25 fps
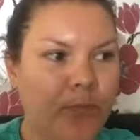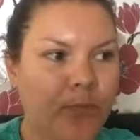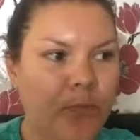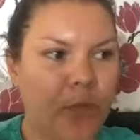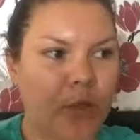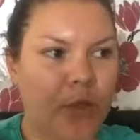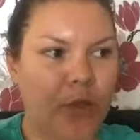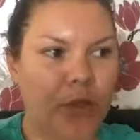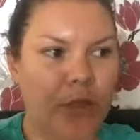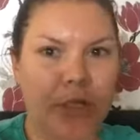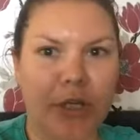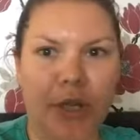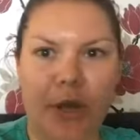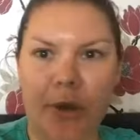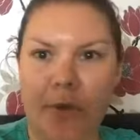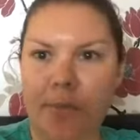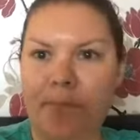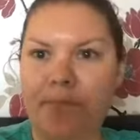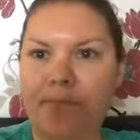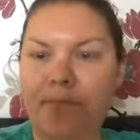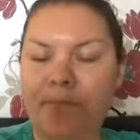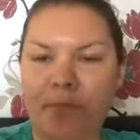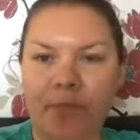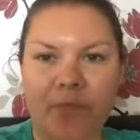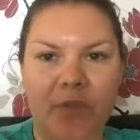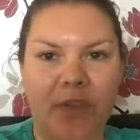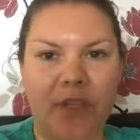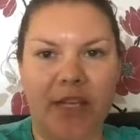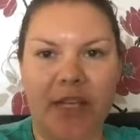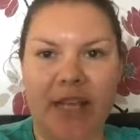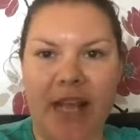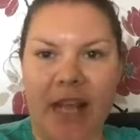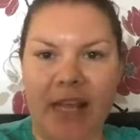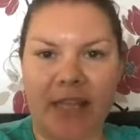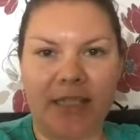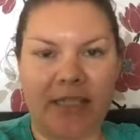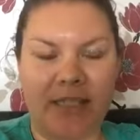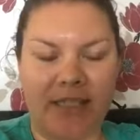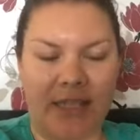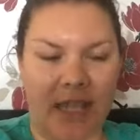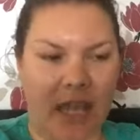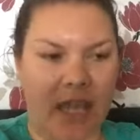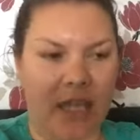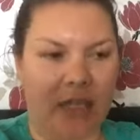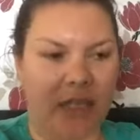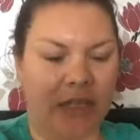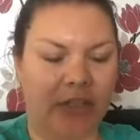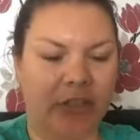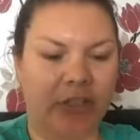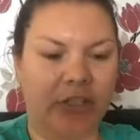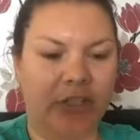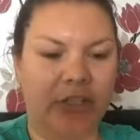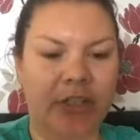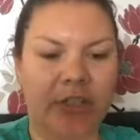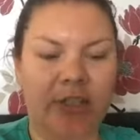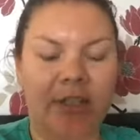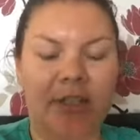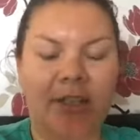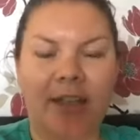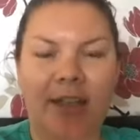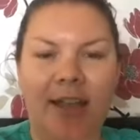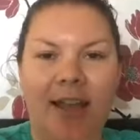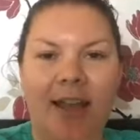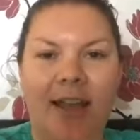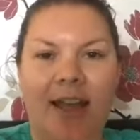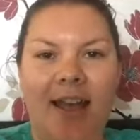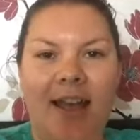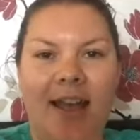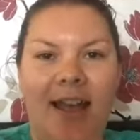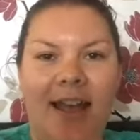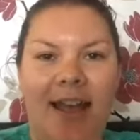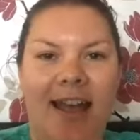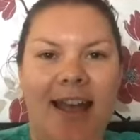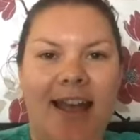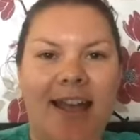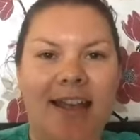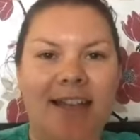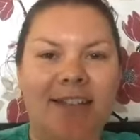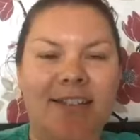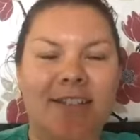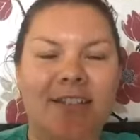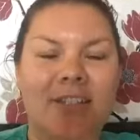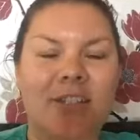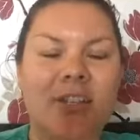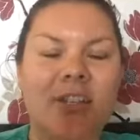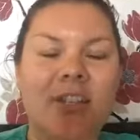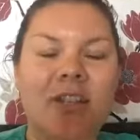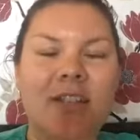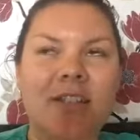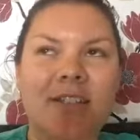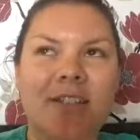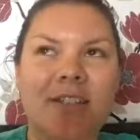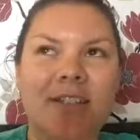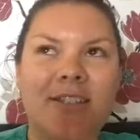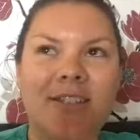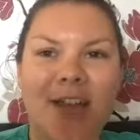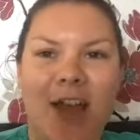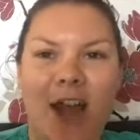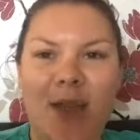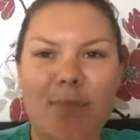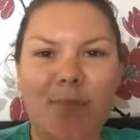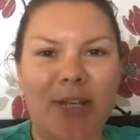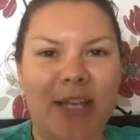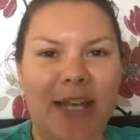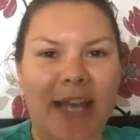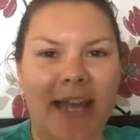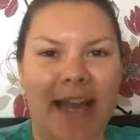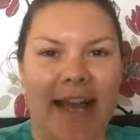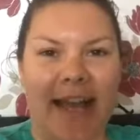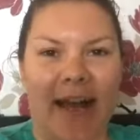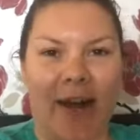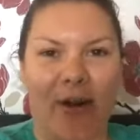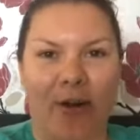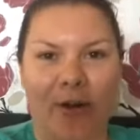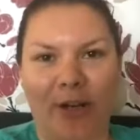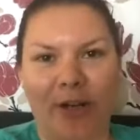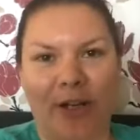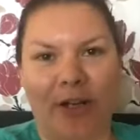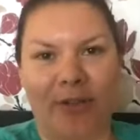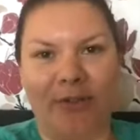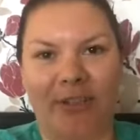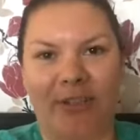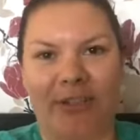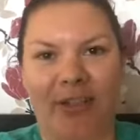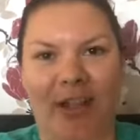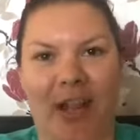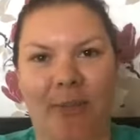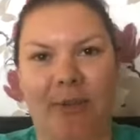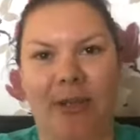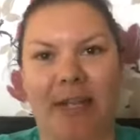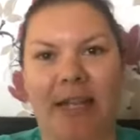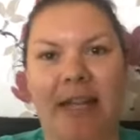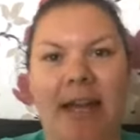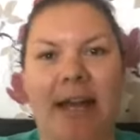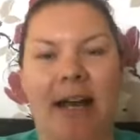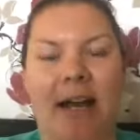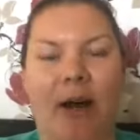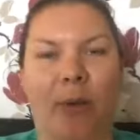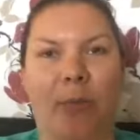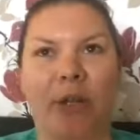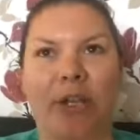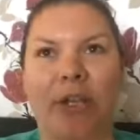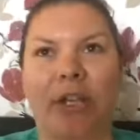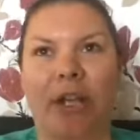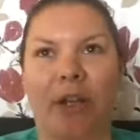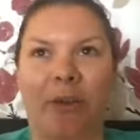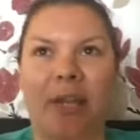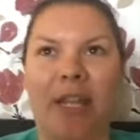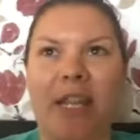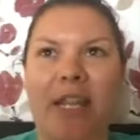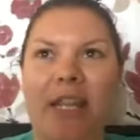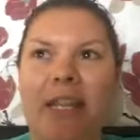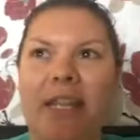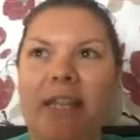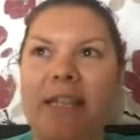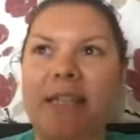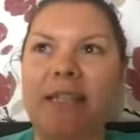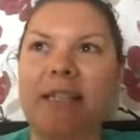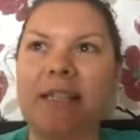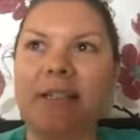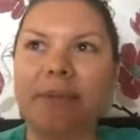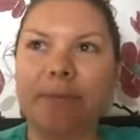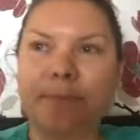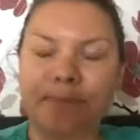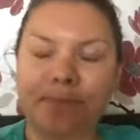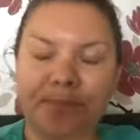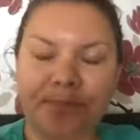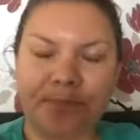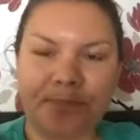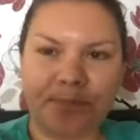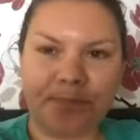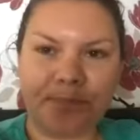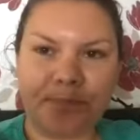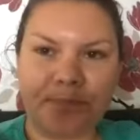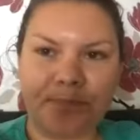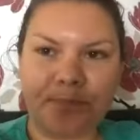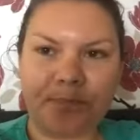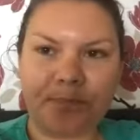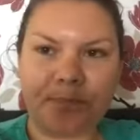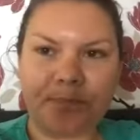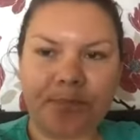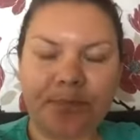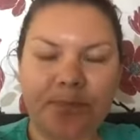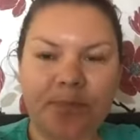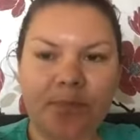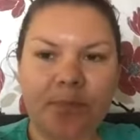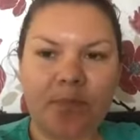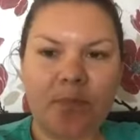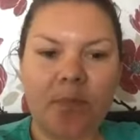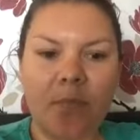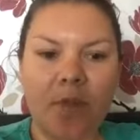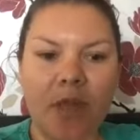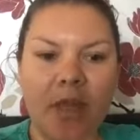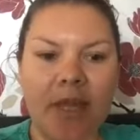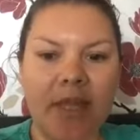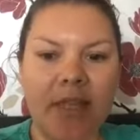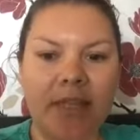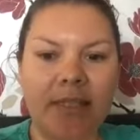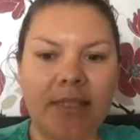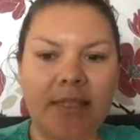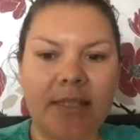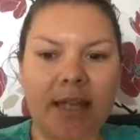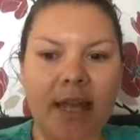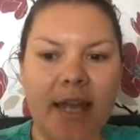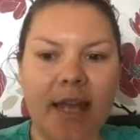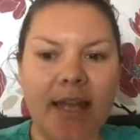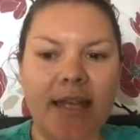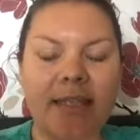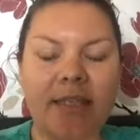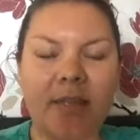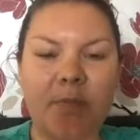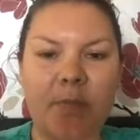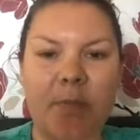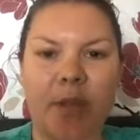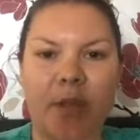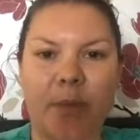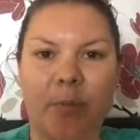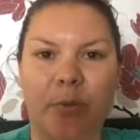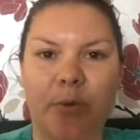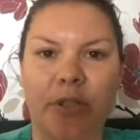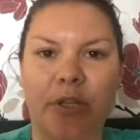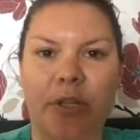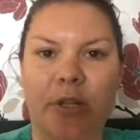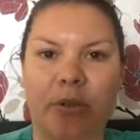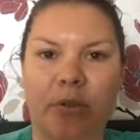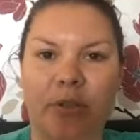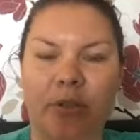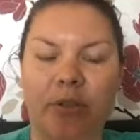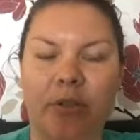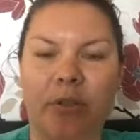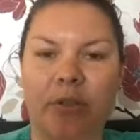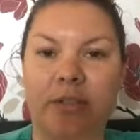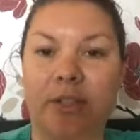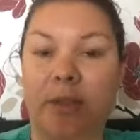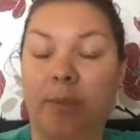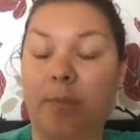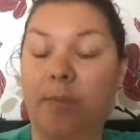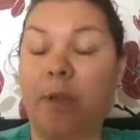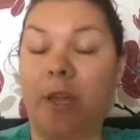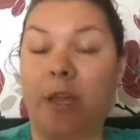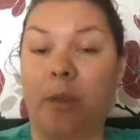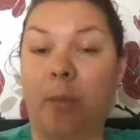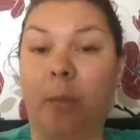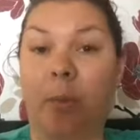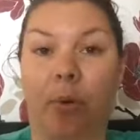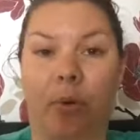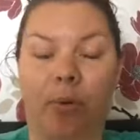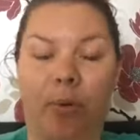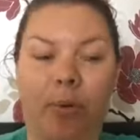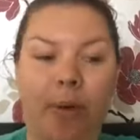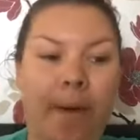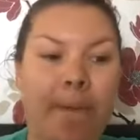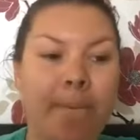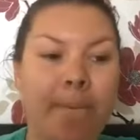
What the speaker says: you know, the next stage. And Simon Cowell, good old Simon Cowell, but you know, he's saying to people, you know, some people,